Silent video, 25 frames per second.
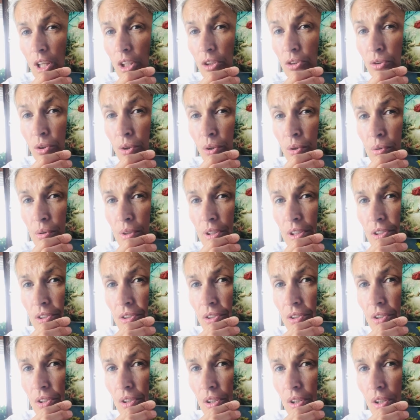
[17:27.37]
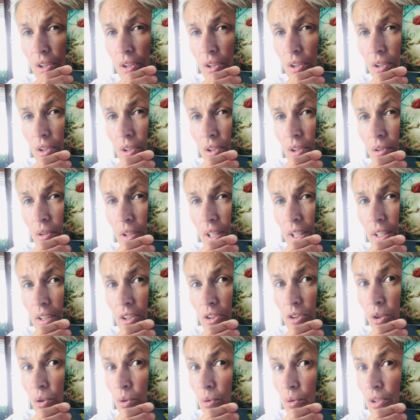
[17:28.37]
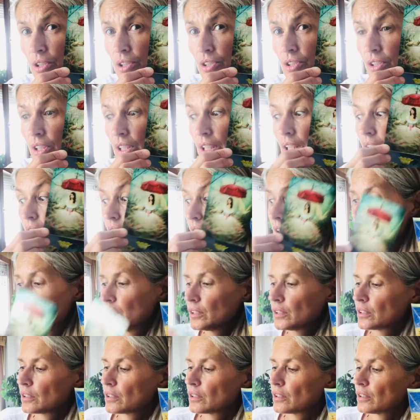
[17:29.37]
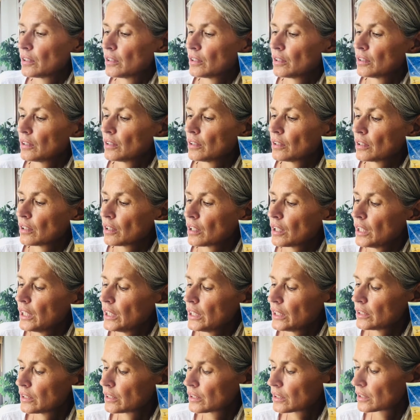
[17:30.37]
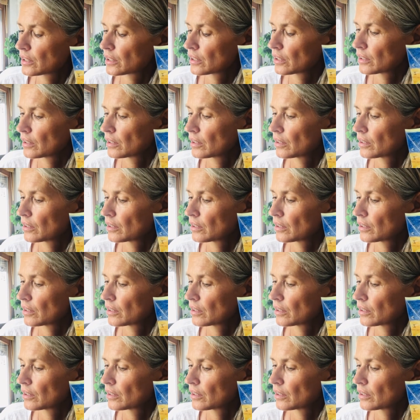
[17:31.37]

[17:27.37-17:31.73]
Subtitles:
Taurus, right? Taurus is this